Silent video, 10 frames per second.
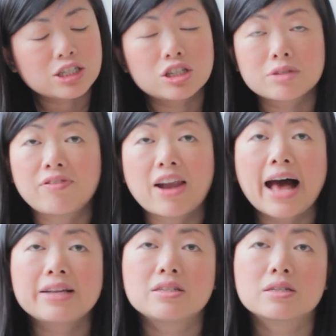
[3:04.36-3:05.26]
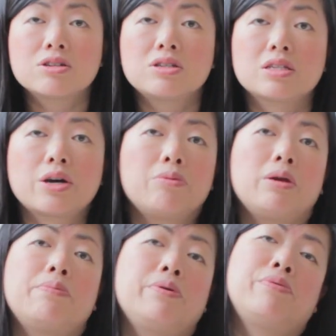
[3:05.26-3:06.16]
just flat because it's only
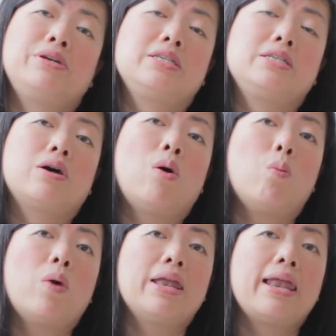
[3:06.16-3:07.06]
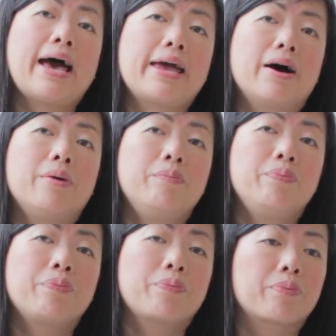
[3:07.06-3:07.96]
been printed on 1 layer.
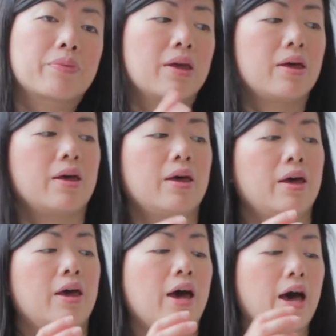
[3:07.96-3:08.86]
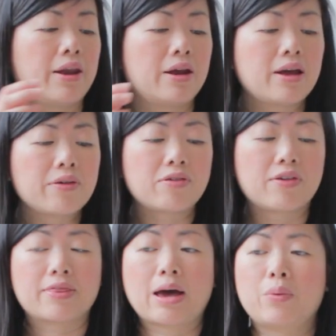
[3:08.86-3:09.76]
And another
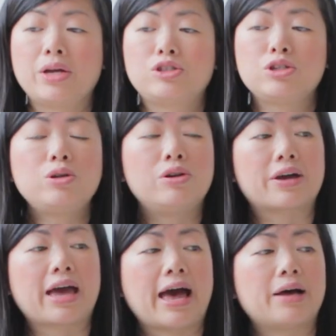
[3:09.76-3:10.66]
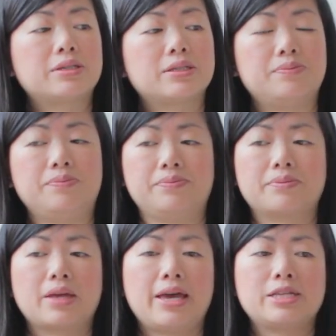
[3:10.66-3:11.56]
thing that we do look at
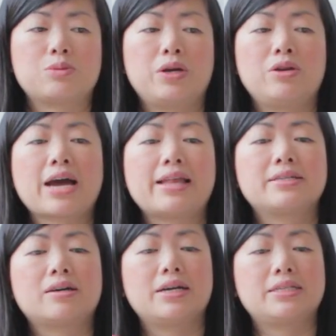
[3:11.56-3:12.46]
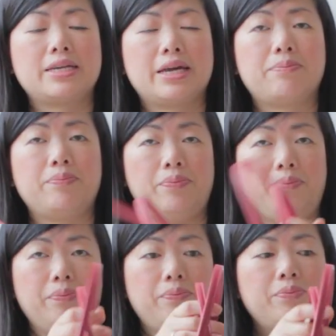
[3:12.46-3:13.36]
is we look at the side seam.
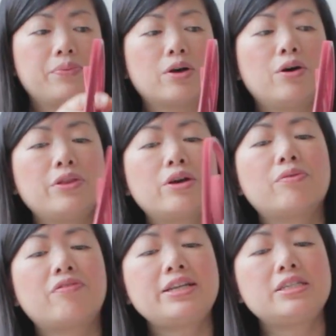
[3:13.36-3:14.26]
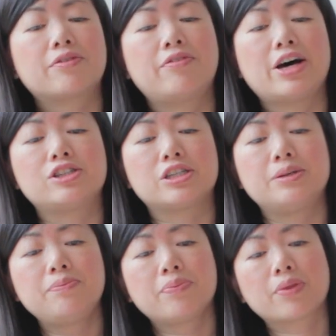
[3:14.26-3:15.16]
On the authentic
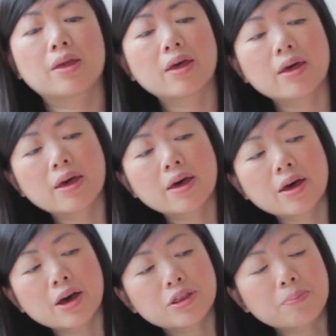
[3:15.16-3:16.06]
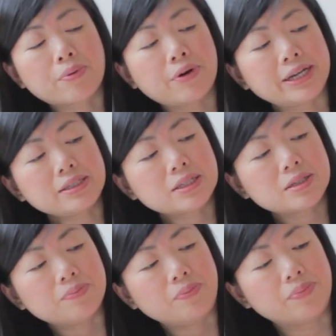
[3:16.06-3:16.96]
version, the print